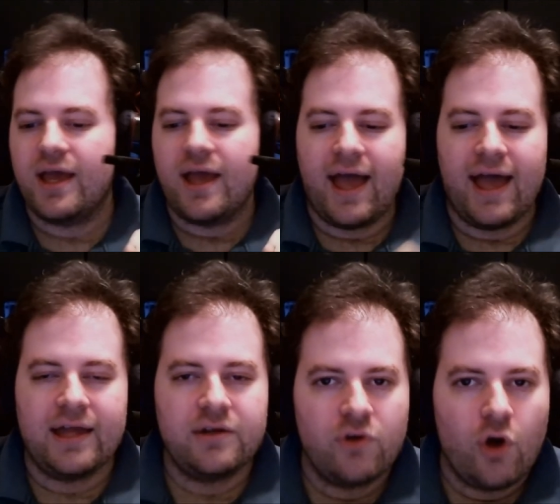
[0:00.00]

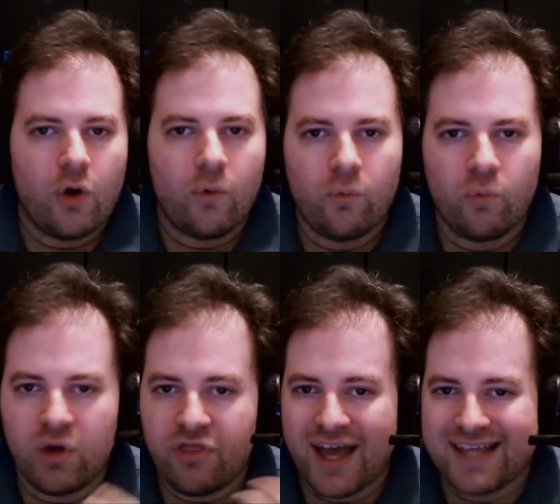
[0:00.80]
And
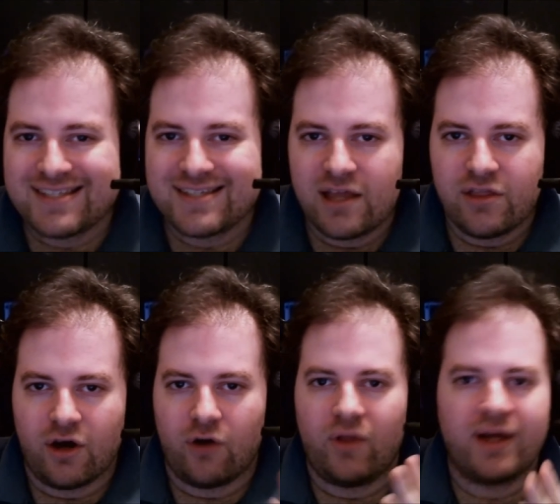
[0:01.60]
with that said,
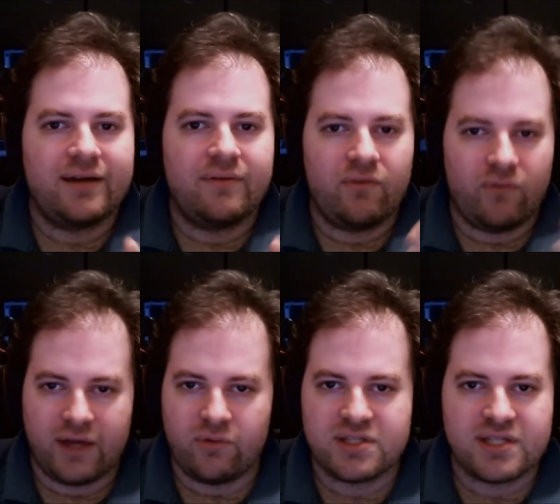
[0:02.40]
though, like
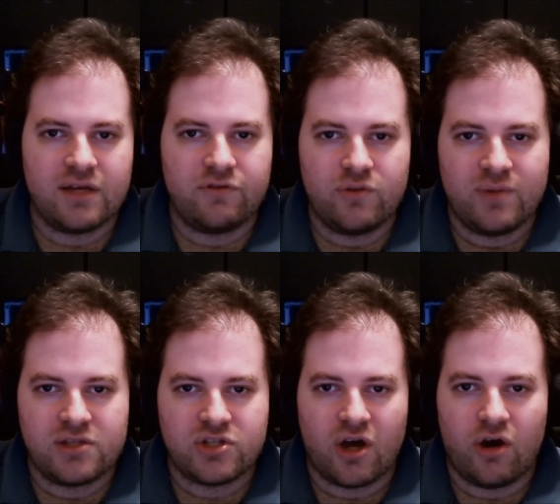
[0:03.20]
like we said a few
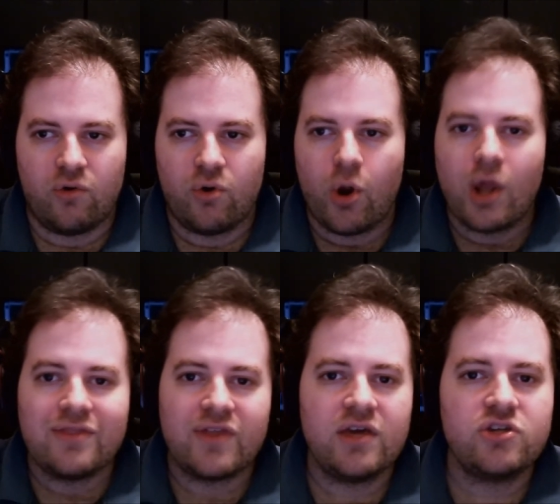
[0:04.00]
minutes ago,
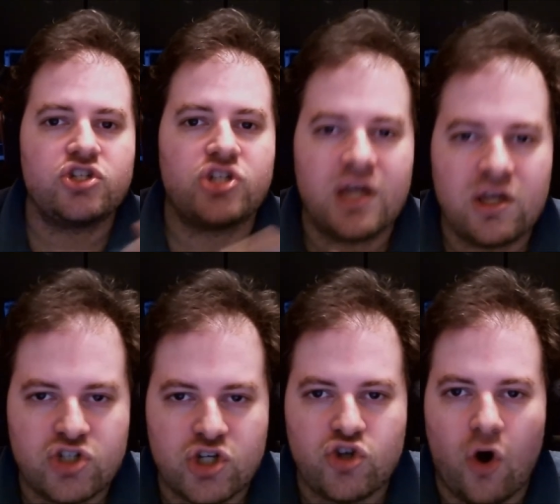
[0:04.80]
these
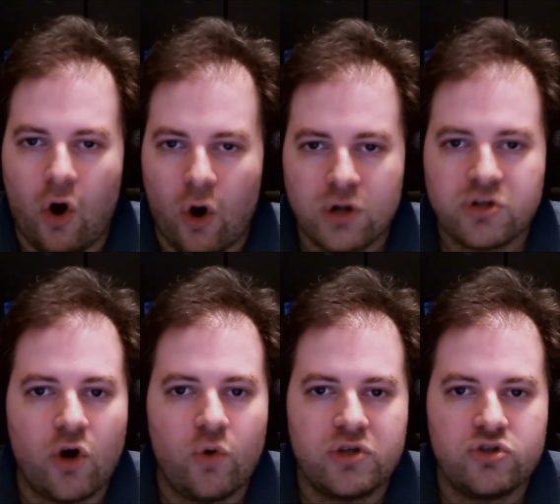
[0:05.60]
changes aren't
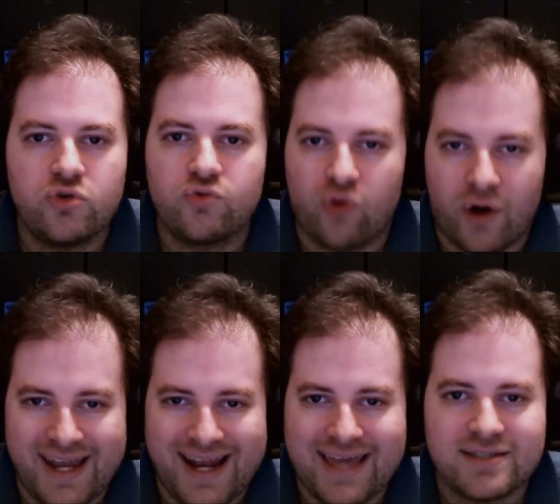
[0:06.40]
going to
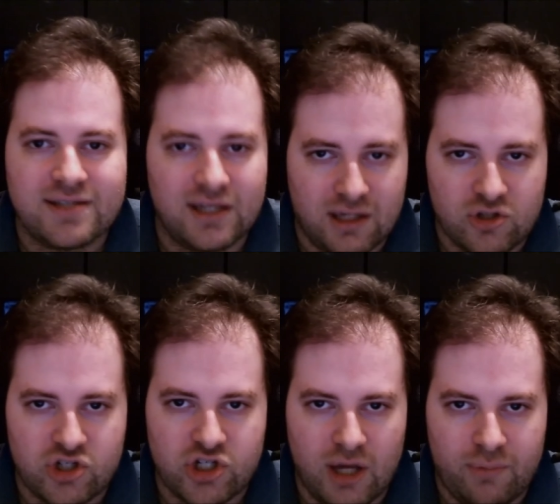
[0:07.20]
right a sinking
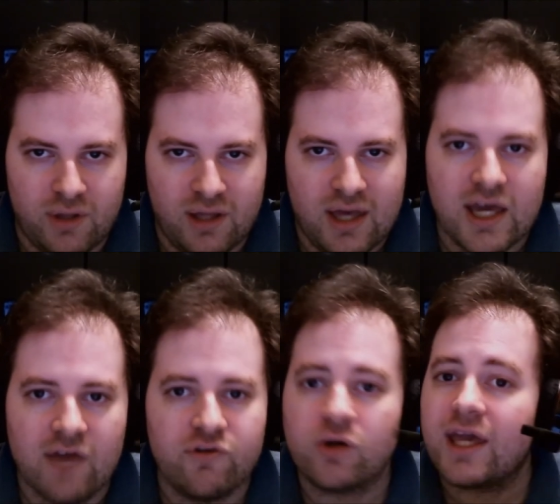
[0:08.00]
ship.
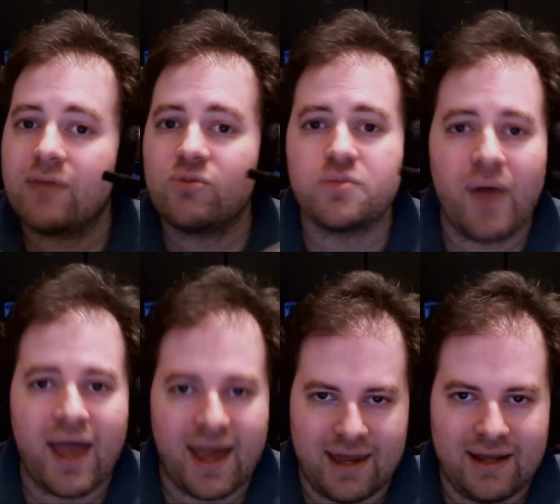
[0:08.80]
If your game is
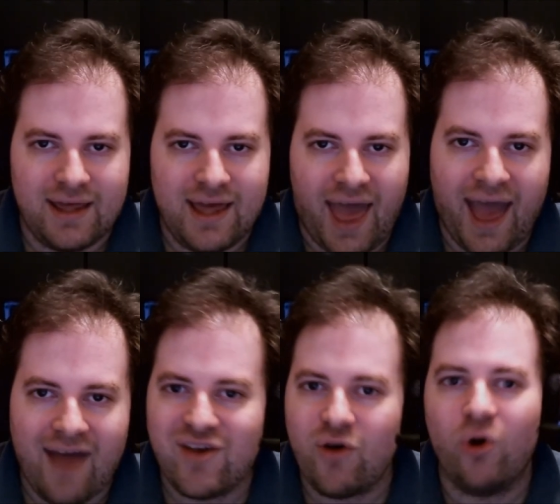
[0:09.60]
bad,
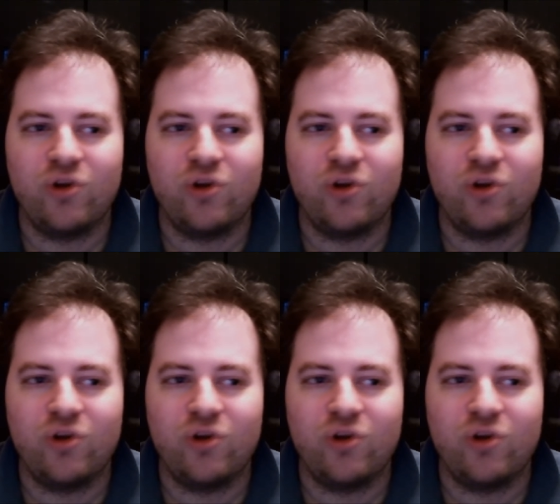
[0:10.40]
having all the